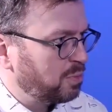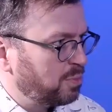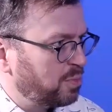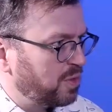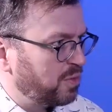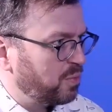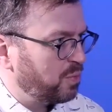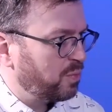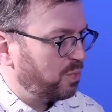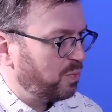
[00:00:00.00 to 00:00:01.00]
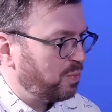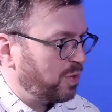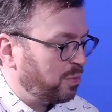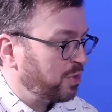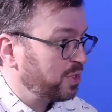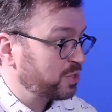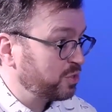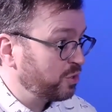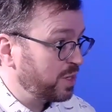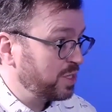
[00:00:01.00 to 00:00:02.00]
But our bodies
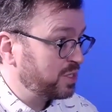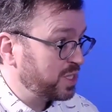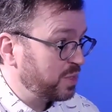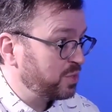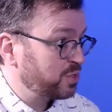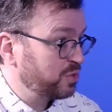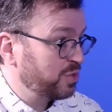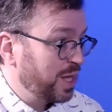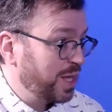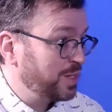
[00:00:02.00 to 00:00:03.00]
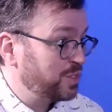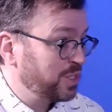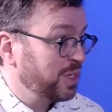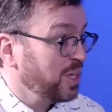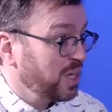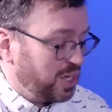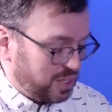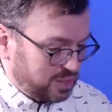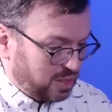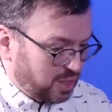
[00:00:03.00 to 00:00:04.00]
store energy. We store energy
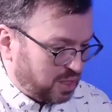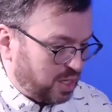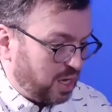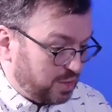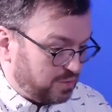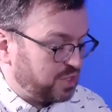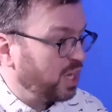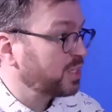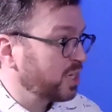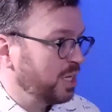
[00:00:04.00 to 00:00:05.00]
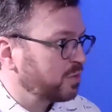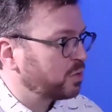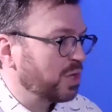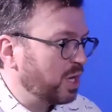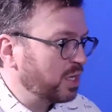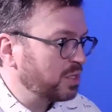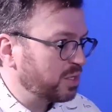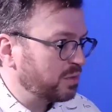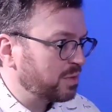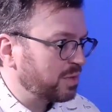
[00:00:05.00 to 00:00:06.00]
as a kind of starch in our liver called glycogen.
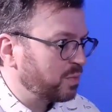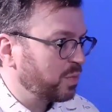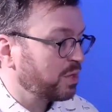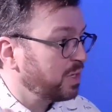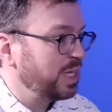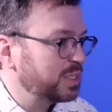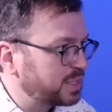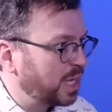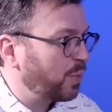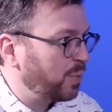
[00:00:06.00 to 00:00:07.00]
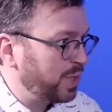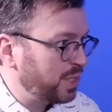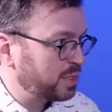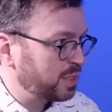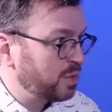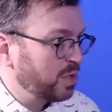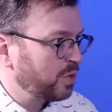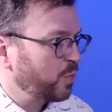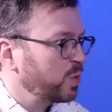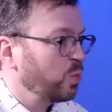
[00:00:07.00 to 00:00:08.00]
We can release that when we need to.
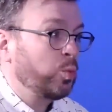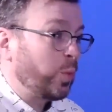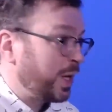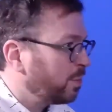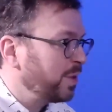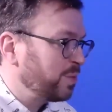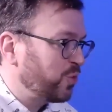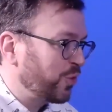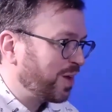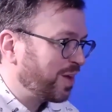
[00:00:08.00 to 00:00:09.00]
Otherwise, we wouldn't wake up in the morning.